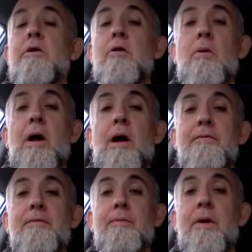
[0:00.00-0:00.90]

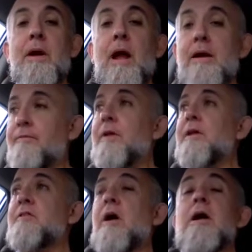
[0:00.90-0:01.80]
I've had a
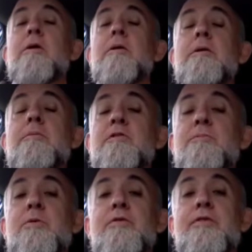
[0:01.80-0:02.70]
flat tire. It was a
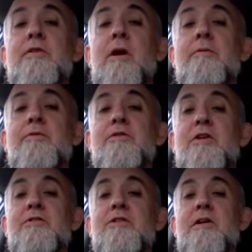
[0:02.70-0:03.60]
perfect time for
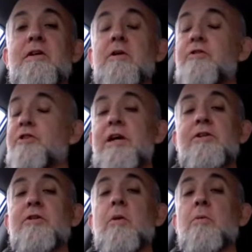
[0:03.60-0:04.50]
Zazen.
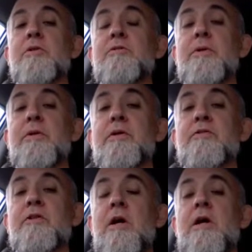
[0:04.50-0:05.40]
Changed the whole experience.